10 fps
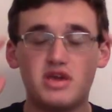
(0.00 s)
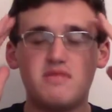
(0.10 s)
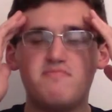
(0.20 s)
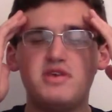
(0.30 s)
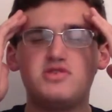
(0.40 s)

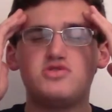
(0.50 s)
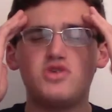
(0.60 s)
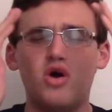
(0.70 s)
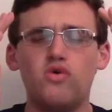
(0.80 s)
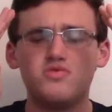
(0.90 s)
can be
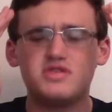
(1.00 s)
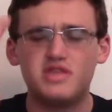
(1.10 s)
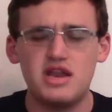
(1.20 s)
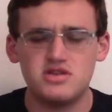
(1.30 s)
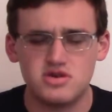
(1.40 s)
so
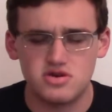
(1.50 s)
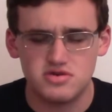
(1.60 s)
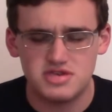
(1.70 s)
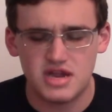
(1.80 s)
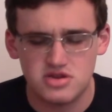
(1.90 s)

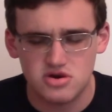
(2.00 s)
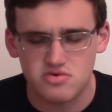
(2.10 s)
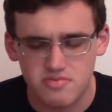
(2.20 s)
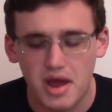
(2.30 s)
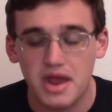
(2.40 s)

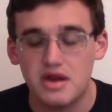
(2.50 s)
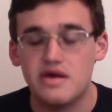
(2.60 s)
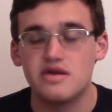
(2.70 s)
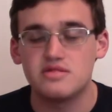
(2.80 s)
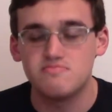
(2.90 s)
center-right
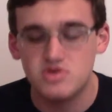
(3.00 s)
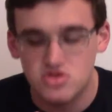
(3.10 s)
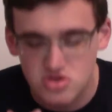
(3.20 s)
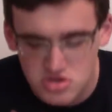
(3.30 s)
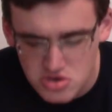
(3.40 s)
on a
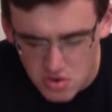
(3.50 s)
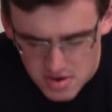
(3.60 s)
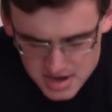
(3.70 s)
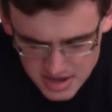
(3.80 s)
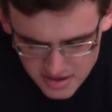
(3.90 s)

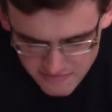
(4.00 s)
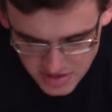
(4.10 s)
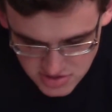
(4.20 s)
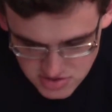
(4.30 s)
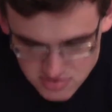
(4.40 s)
majority of
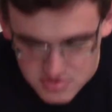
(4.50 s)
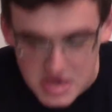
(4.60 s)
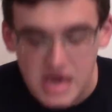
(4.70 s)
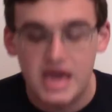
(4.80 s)
issues